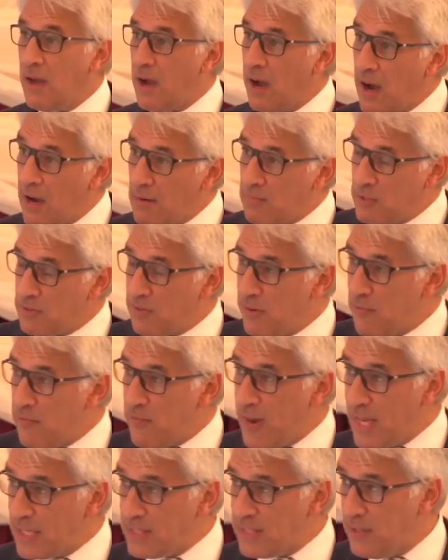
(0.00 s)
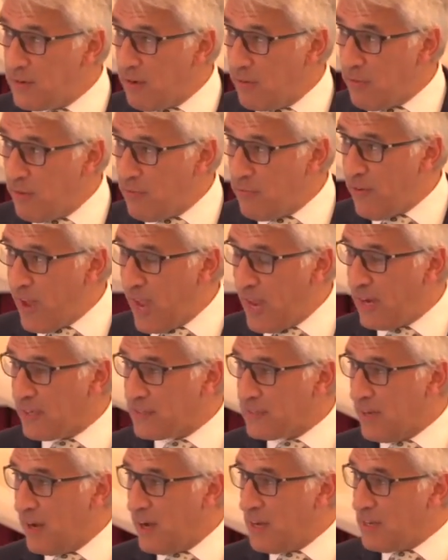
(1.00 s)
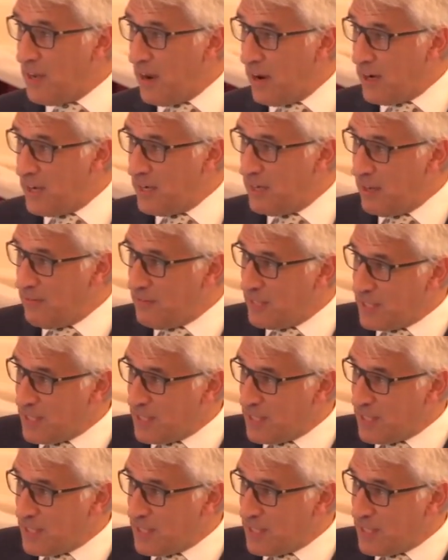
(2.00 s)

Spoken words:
I was reflecting on the fact, I live in